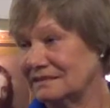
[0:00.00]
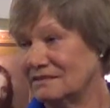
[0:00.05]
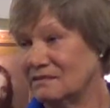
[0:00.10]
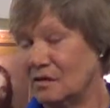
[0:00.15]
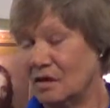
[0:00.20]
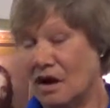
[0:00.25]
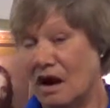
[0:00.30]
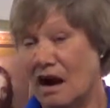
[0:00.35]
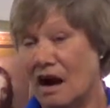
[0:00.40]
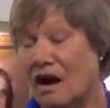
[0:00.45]

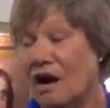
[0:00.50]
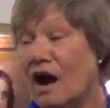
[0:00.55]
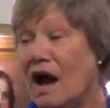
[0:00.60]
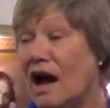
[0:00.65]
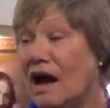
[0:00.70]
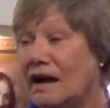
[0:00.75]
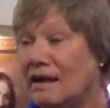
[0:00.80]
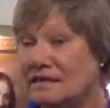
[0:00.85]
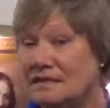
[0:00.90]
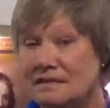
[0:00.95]
for our
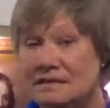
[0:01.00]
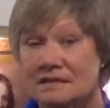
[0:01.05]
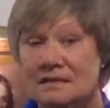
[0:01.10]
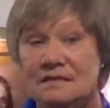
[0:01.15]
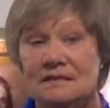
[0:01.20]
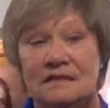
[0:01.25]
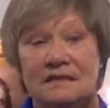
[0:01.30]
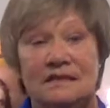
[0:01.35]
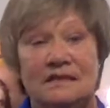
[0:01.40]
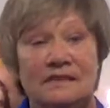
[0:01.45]
eyes to
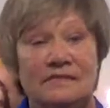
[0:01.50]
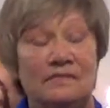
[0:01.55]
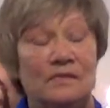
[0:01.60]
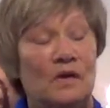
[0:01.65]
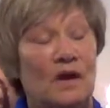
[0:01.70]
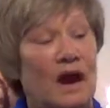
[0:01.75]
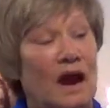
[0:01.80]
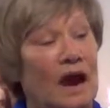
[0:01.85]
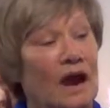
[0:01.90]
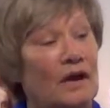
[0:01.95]
see,
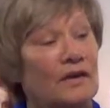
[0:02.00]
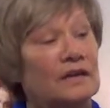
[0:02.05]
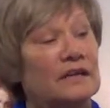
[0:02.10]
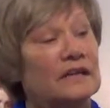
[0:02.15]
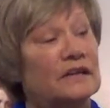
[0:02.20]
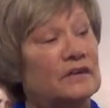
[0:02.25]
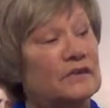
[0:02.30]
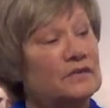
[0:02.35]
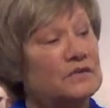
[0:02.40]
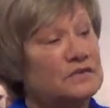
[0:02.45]
for our
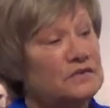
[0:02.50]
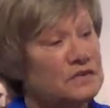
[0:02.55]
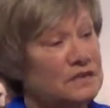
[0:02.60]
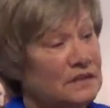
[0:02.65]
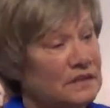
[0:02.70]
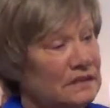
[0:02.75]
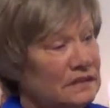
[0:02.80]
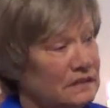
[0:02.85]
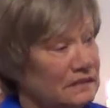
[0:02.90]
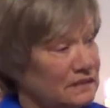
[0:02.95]
ears
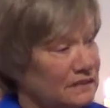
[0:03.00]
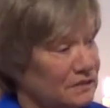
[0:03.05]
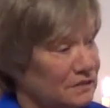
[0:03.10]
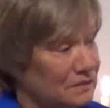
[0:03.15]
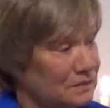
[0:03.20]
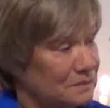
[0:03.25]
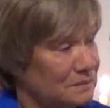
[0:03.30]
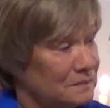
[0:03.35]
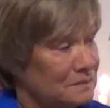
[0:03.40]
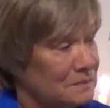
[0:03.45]
to hear,